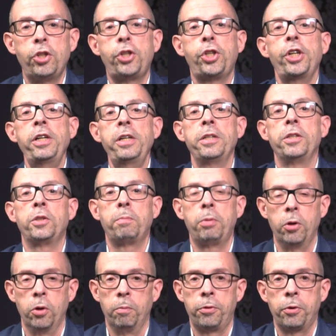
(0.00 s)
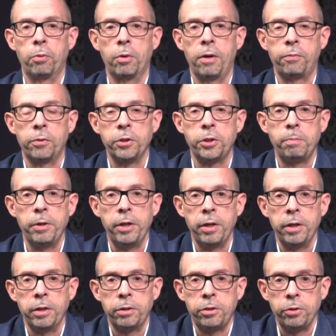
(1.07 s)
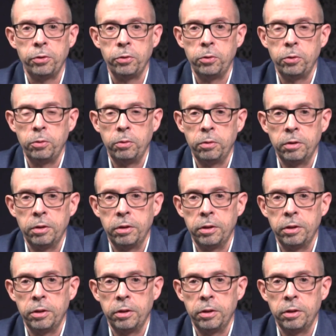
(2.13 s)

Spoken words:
Xi's pope, the reference being to